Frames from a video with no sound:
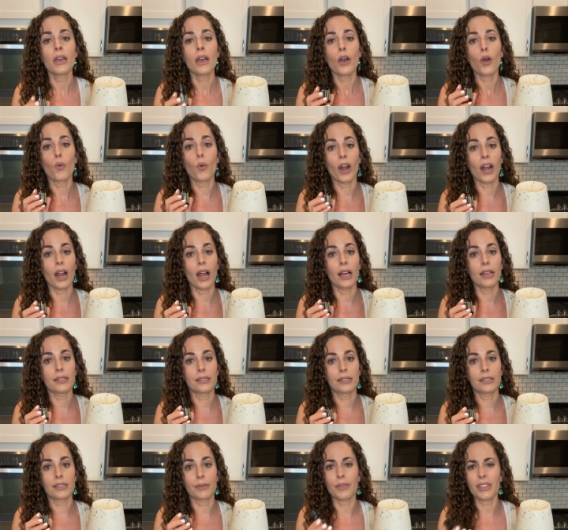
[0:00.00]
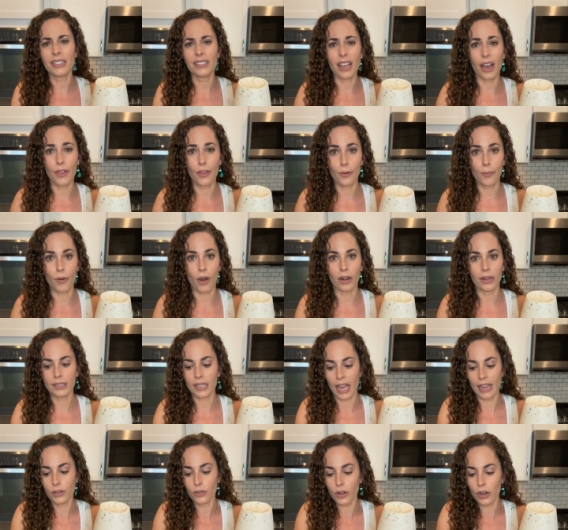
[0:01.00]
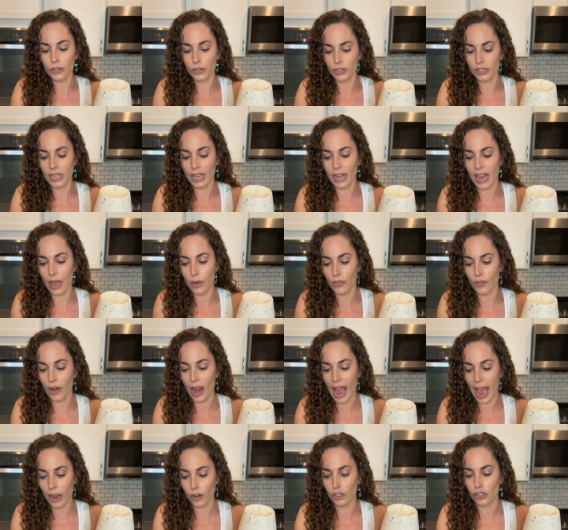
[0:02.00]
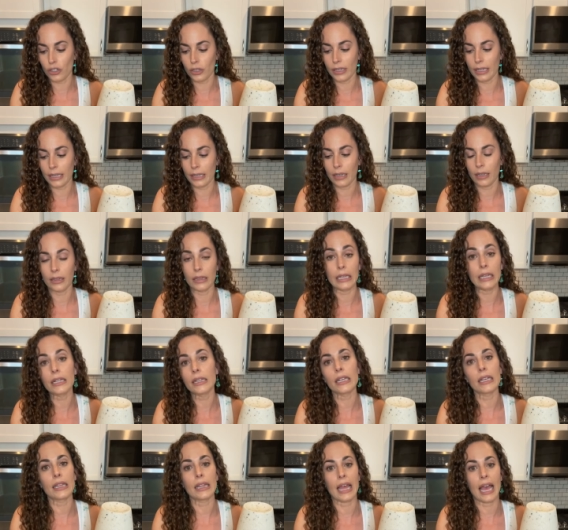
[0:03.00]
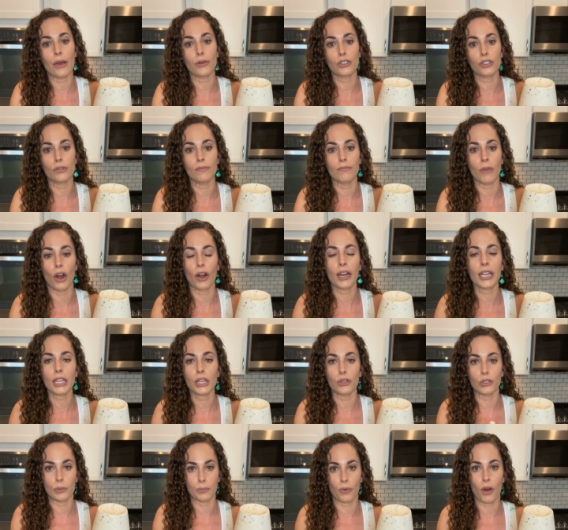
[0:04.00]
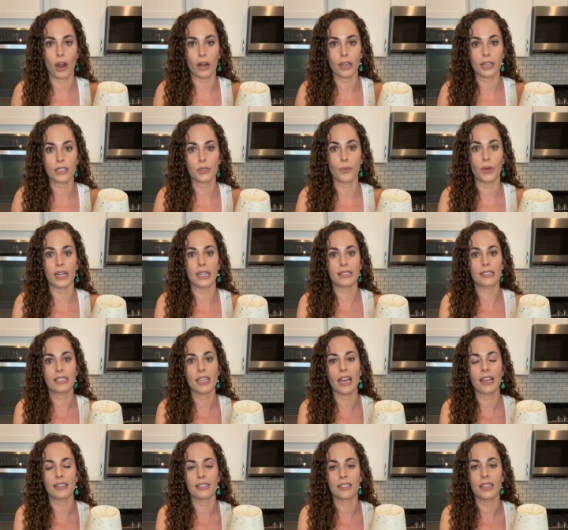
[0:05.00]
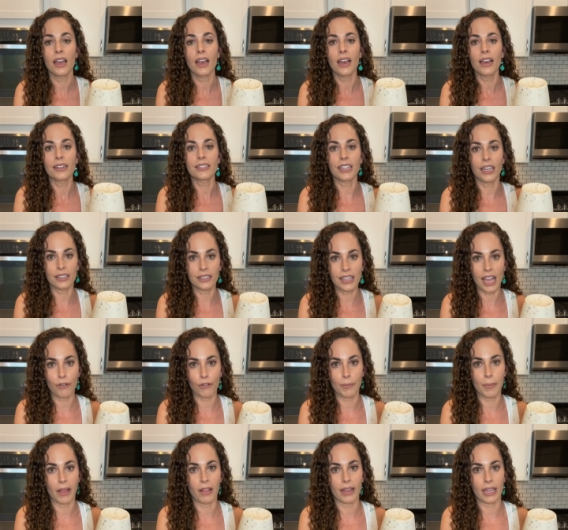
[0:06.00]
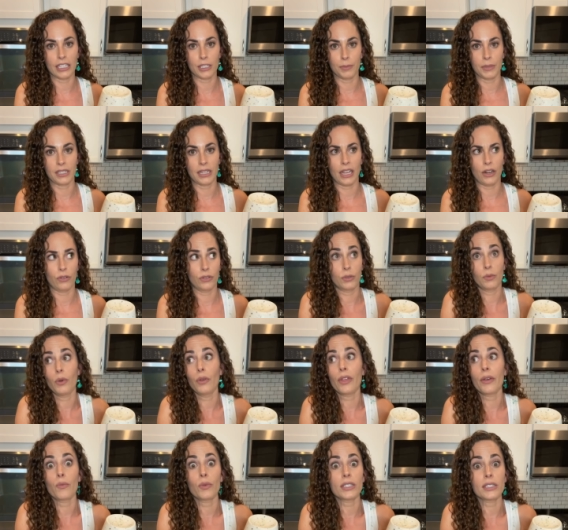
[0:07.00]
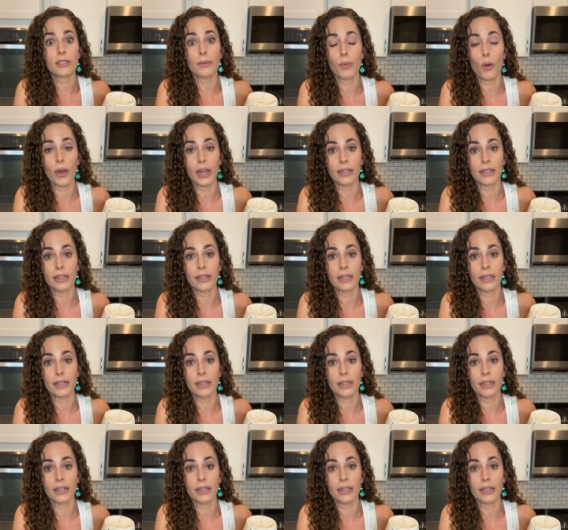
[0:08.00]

Whereas some of these other products, I don't understand how they're actually legally allowed to market those products when it says does not repel against mosquitoes. Well, then what's the point?